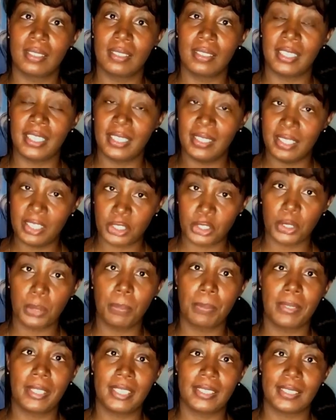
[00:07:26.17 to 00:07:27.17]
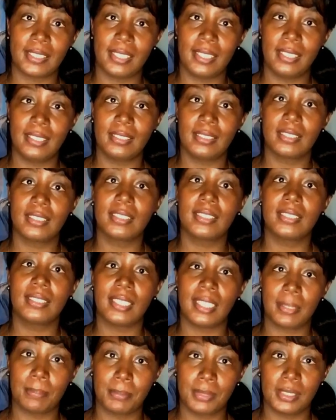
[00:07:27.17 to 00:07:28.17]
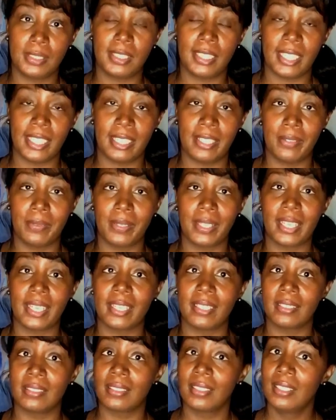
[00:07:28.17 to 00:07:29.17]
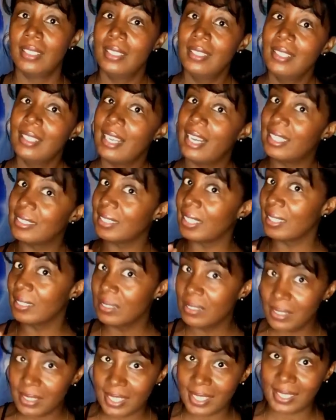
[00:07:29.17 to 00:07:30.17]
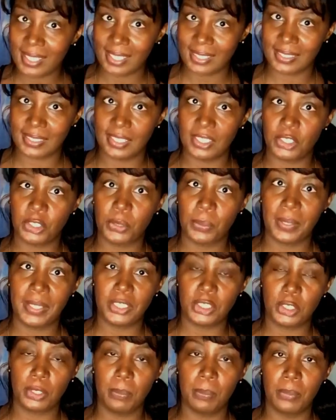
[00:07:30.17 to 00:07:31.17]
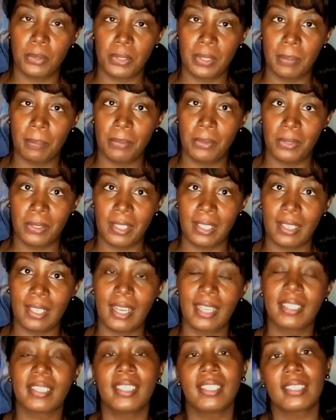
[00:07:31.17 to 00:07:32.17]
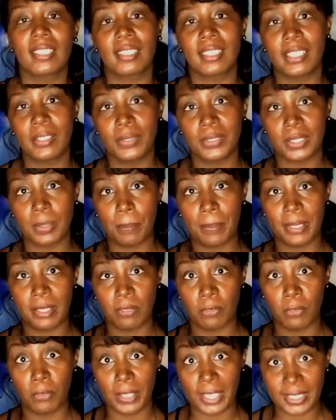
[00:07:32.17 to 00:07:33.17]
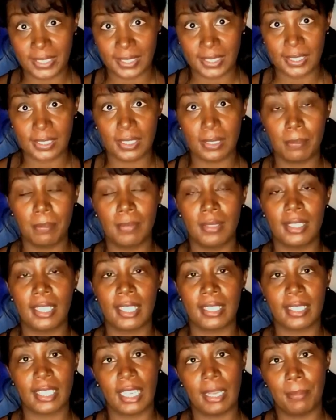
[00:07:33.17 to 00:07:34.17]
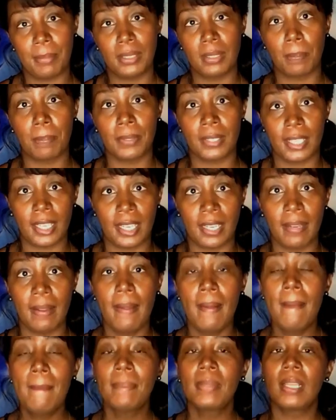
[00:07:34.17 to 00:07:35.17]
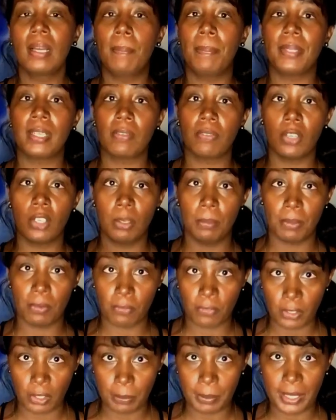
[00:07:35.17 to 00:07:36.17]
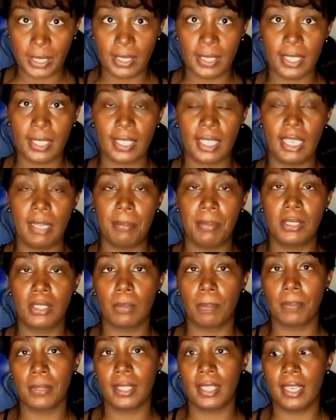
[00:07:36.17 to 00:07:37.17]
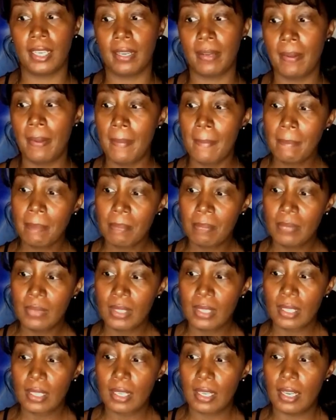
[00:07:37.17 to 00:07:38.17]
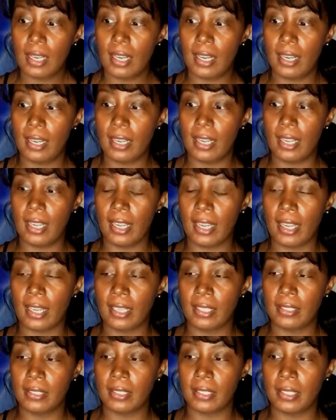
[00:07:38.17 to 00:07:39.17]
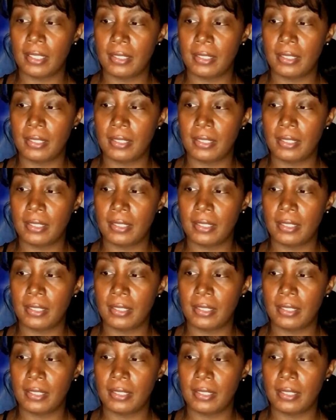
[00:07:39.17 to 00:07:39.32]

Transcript: the initial president stepped down. And as I look at that situation more and more, I think that there was a bit of racism that came into play, a bit of homophobia that came into play. And